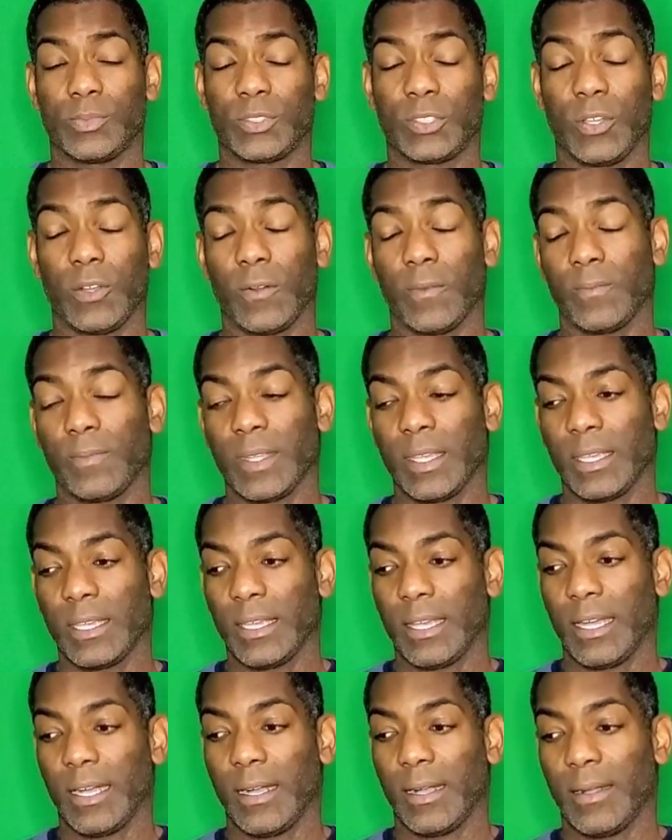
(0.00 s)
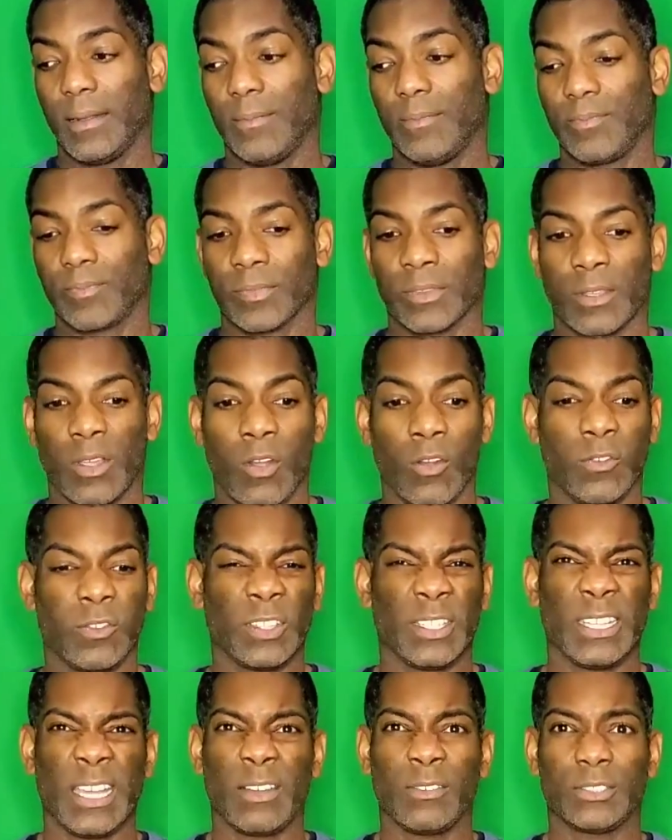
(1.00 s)
So
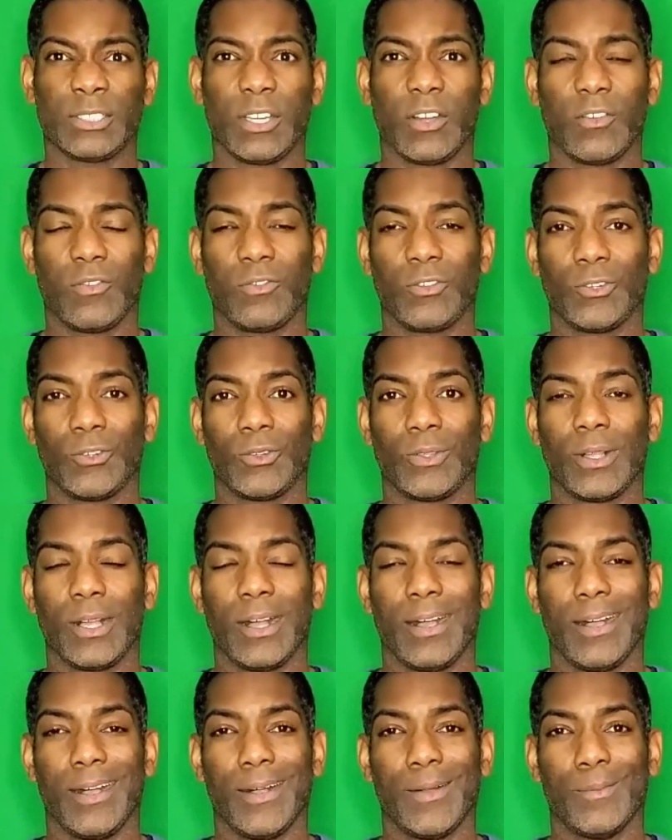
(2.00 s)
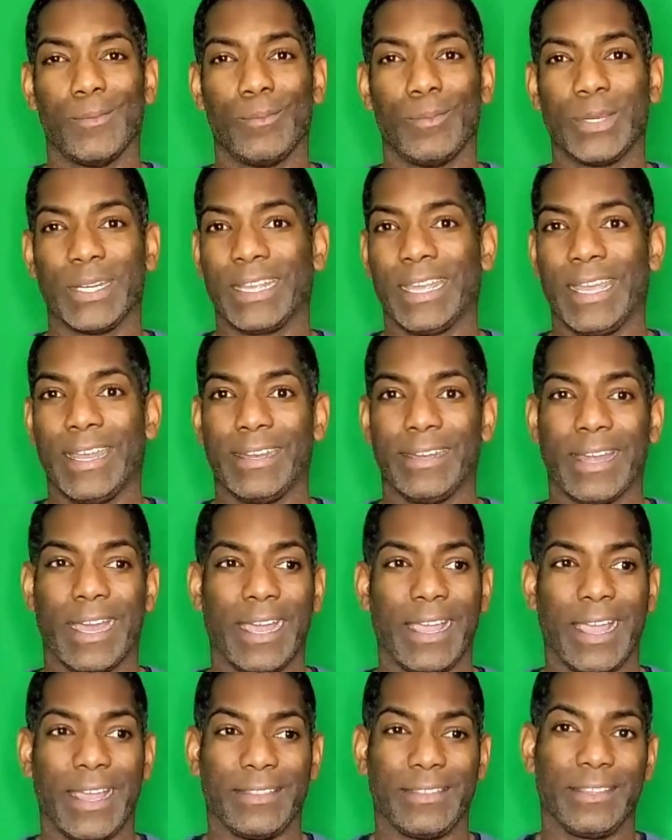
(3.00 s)
hopefully that was helpful. But again,
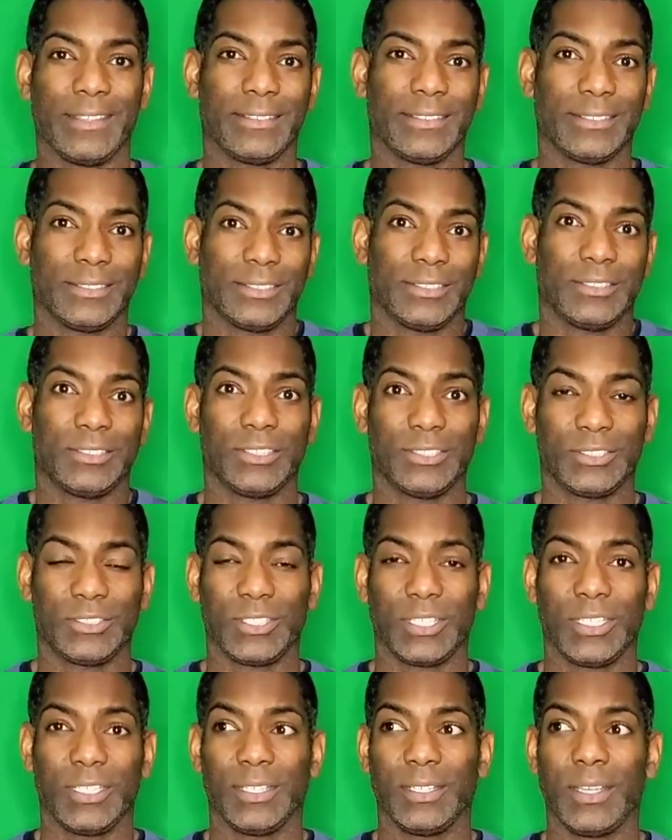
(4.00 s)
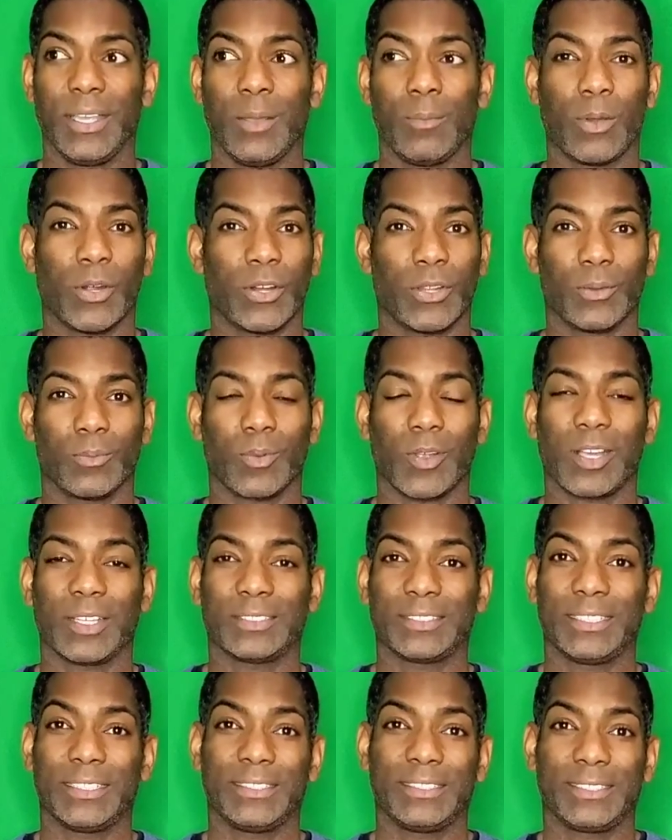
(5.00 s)
I think this is just part of the
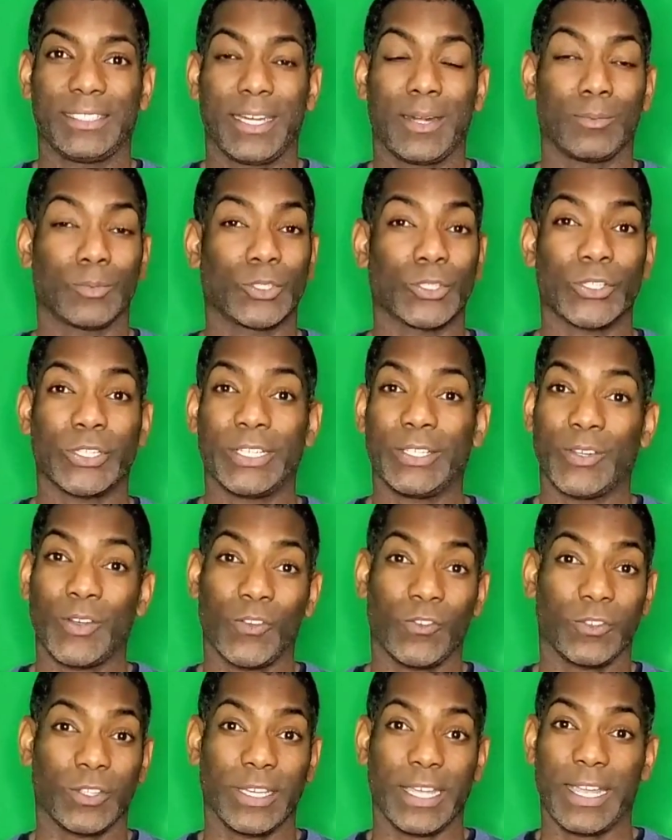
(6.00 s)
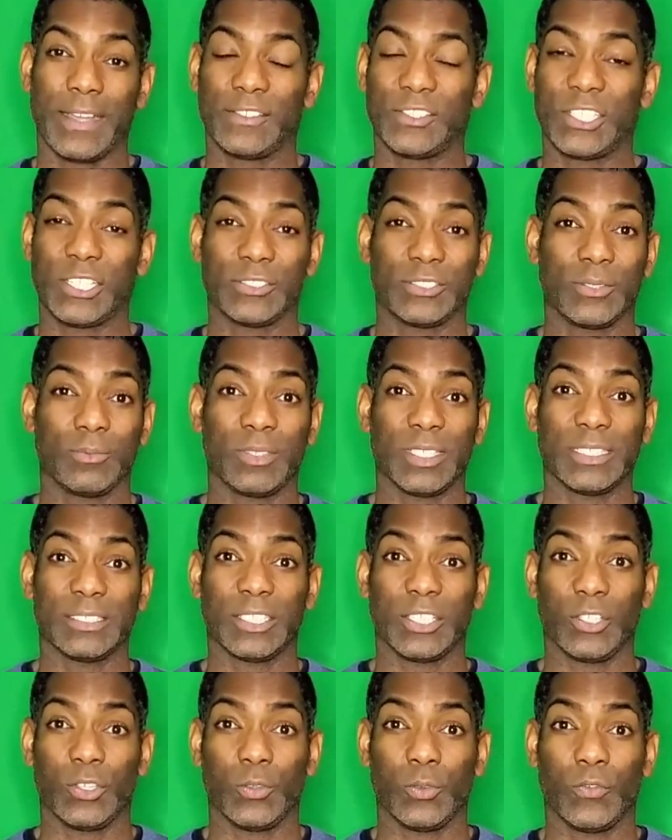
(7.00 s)
process. I'm learning. Hopefully I've shared some things
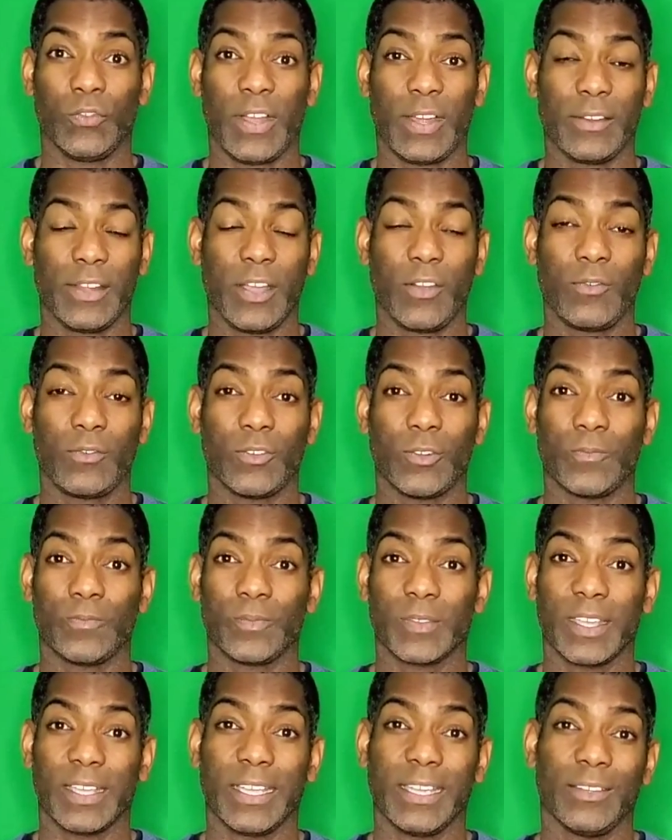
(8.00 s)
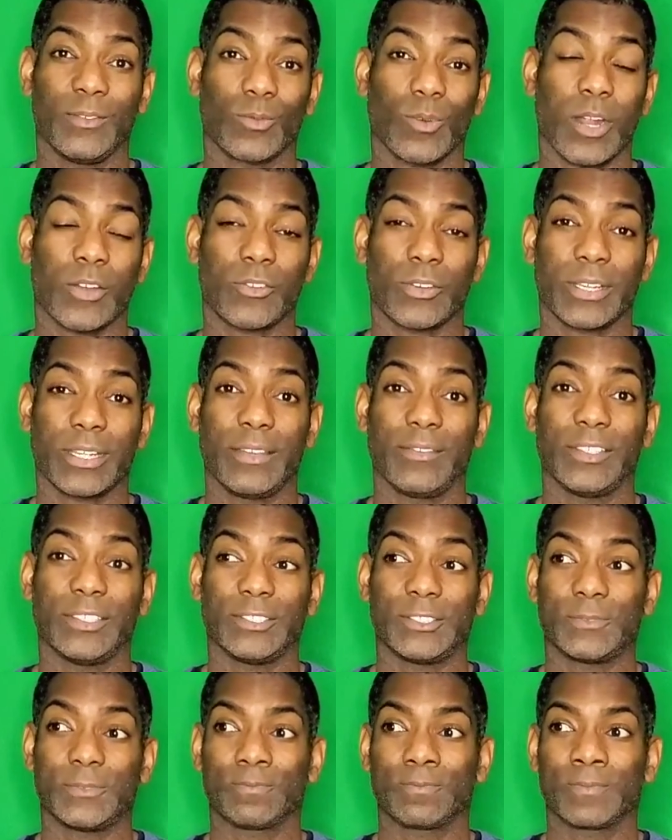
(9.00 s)
that you found helpful. Again, Broderick Givens.